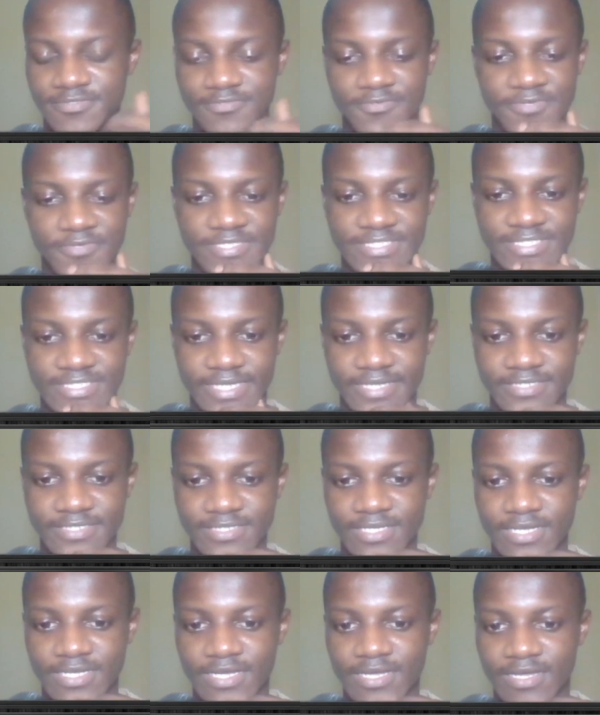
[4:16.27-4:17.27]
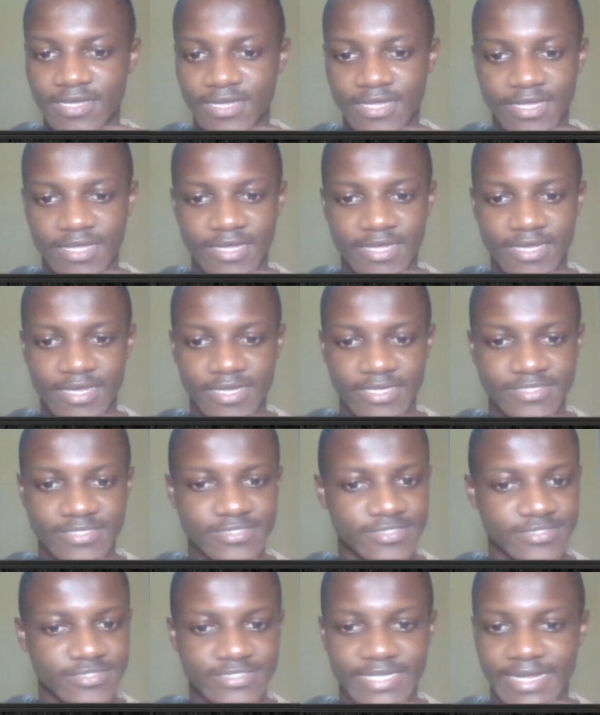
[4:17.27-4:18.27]
queen side,
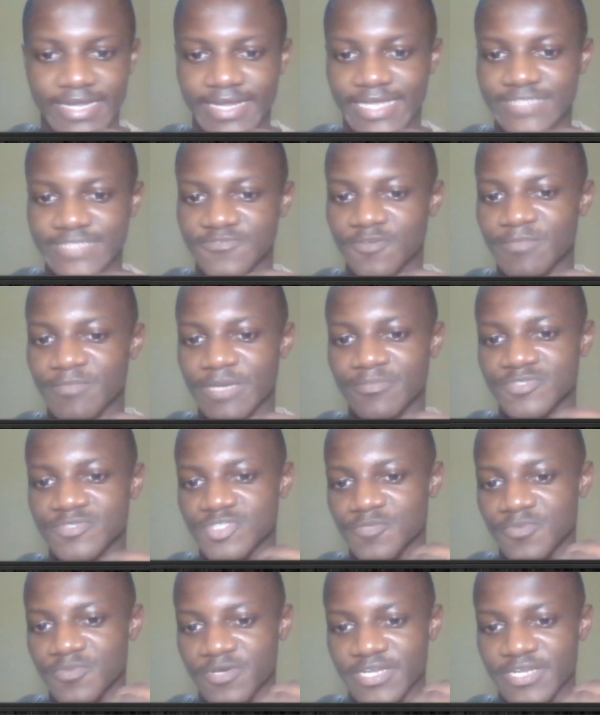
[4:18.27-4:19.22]
and then I can drop my bishop,